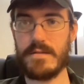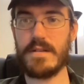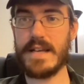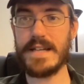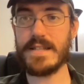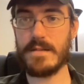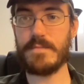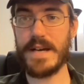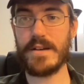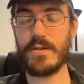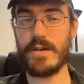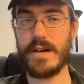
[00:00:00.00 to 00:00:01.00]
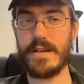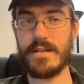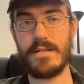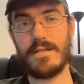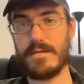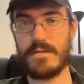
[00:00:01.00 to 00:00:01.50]
Get some
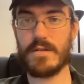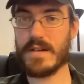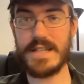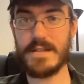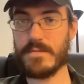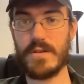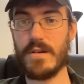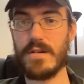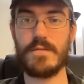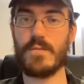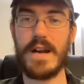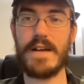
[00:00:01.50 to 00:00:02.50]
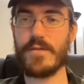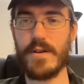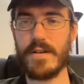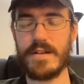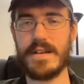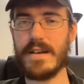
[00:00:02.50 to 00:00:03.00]
Bitcoin or get some gold,
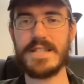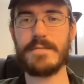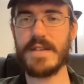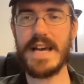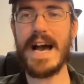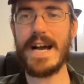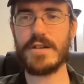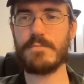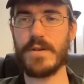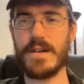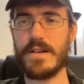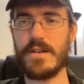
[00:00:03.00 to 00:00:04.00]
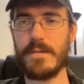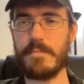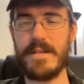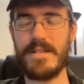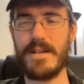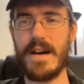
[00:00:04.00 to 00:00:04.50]
whatever, get some cash, put
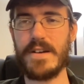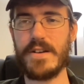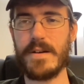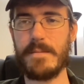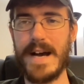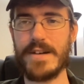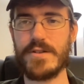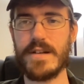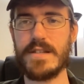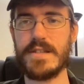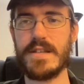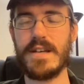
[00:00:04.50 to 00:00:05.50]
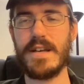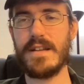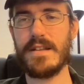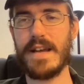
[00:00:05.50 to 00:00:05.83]
it under your mattress.